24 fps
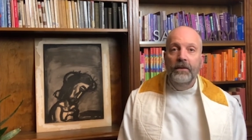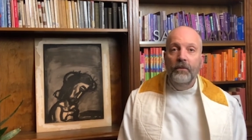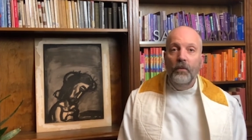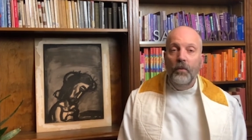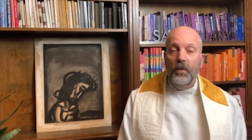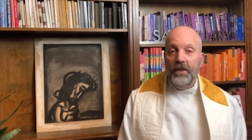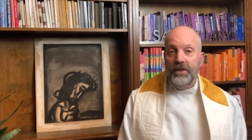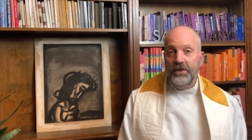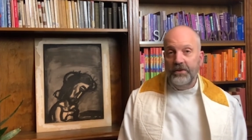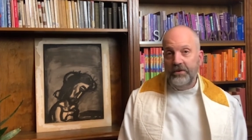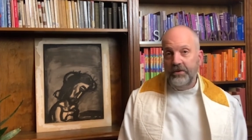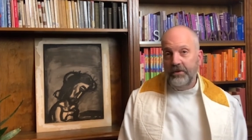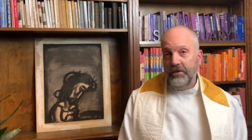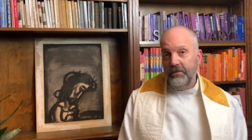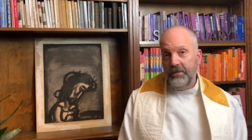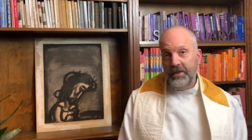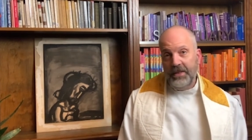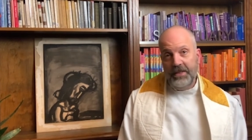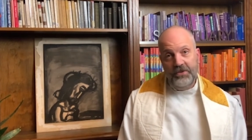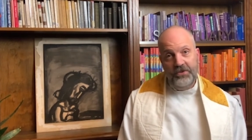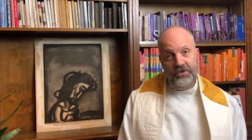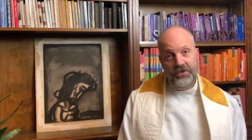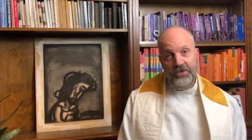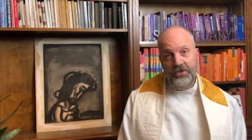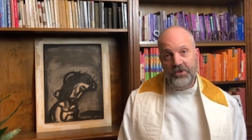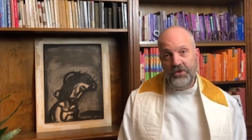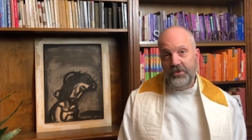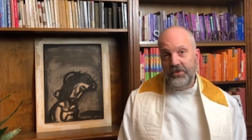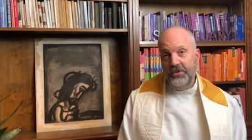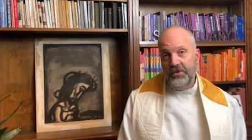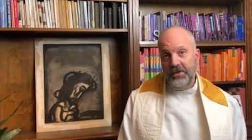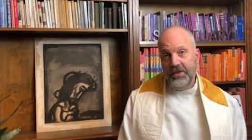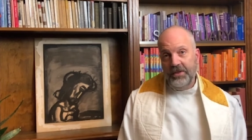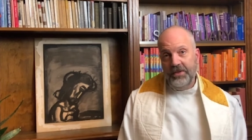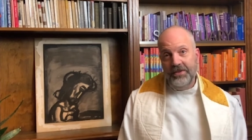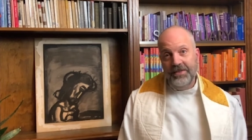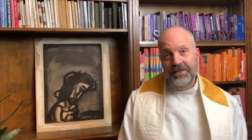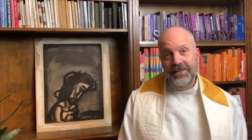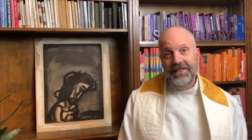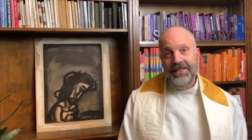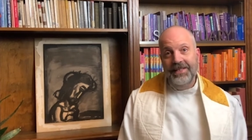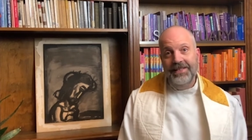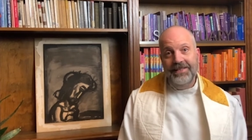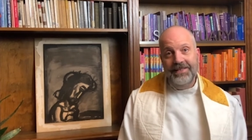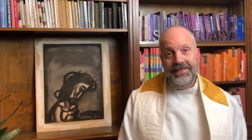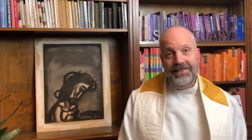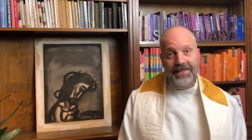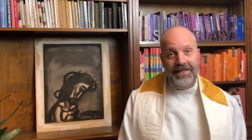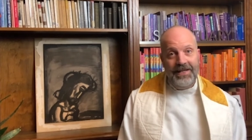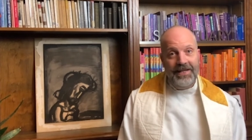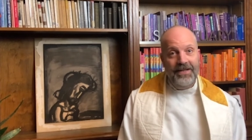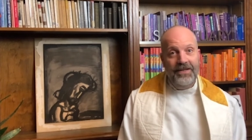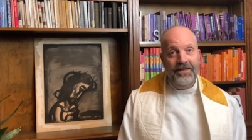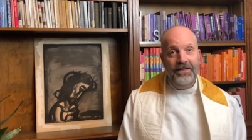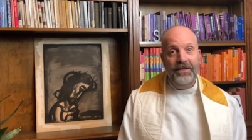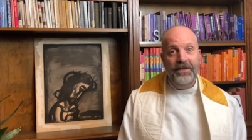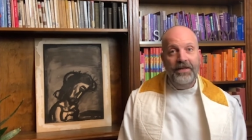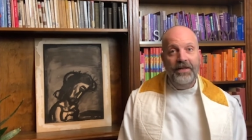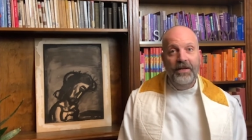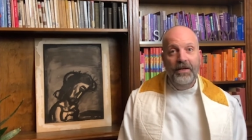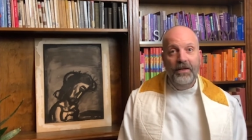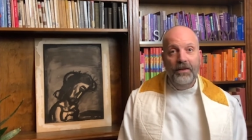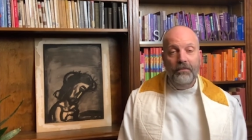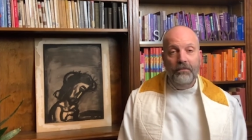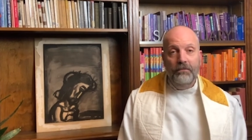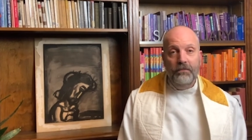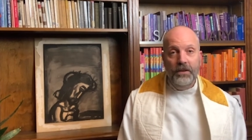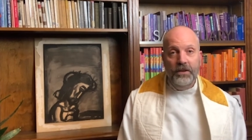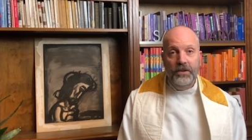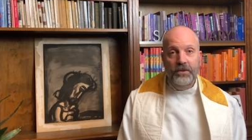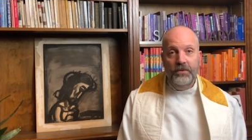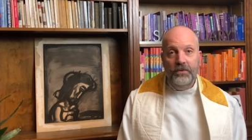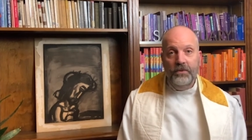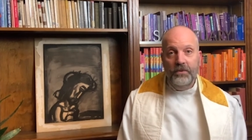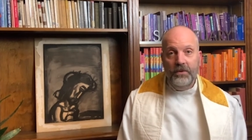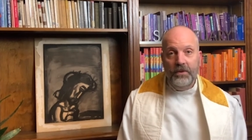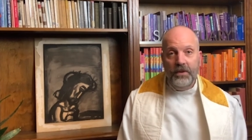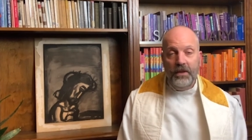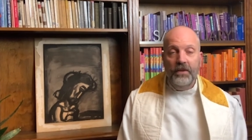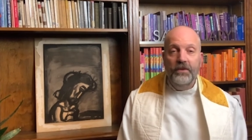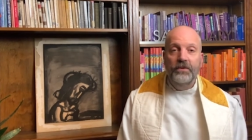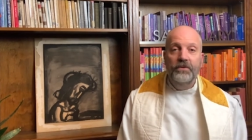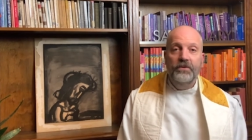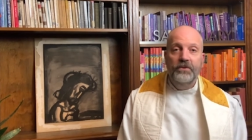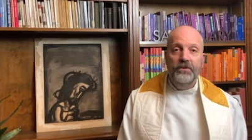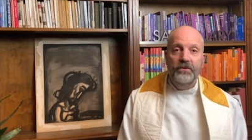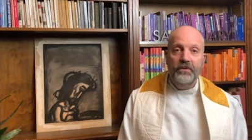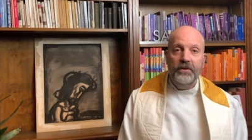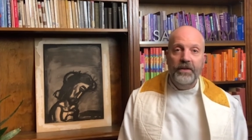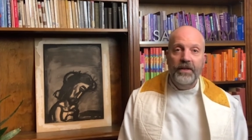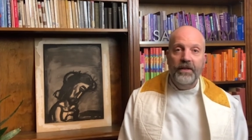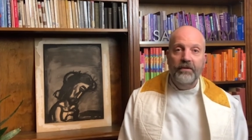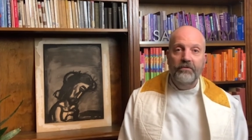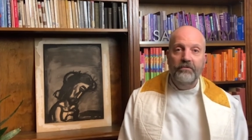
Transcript: Western Massachusetts, solid blue country.